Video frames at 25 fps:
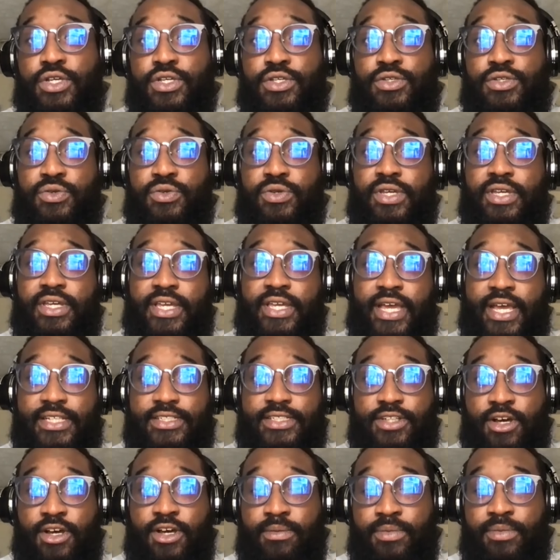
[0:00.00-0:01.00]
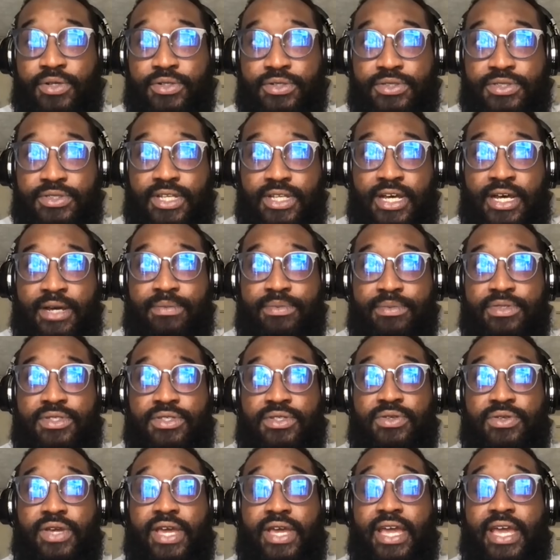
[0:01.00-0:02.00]
you can catch almost up
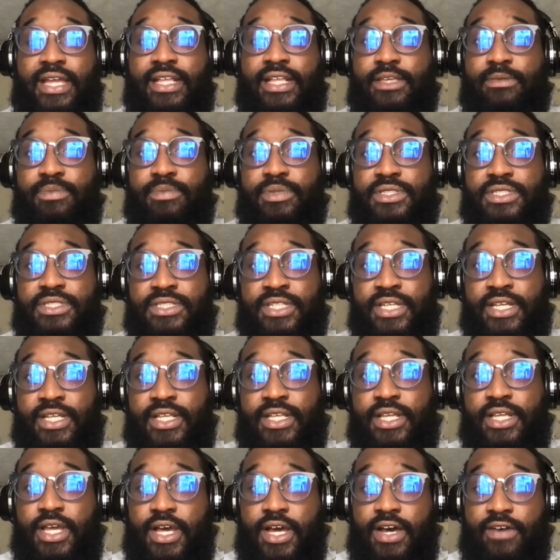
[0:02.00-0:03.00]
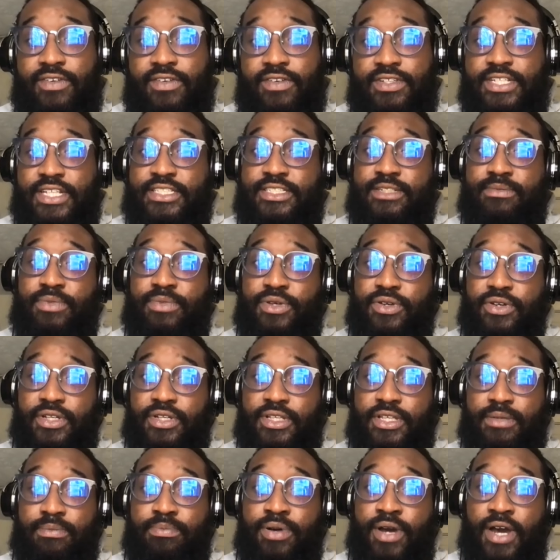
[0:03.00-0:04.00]
to 80% of
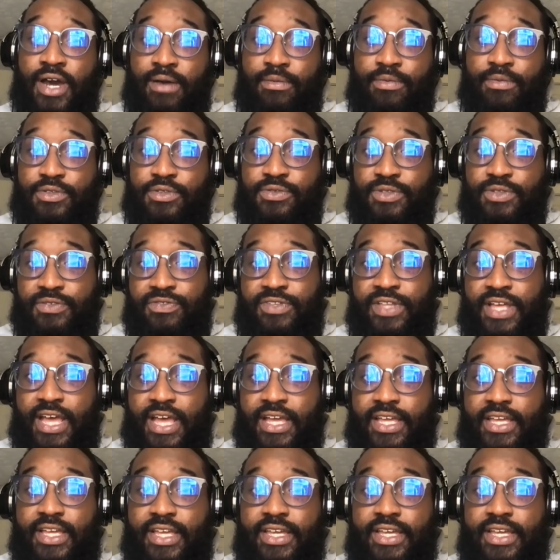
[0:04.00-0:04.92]
accessibility problems with that,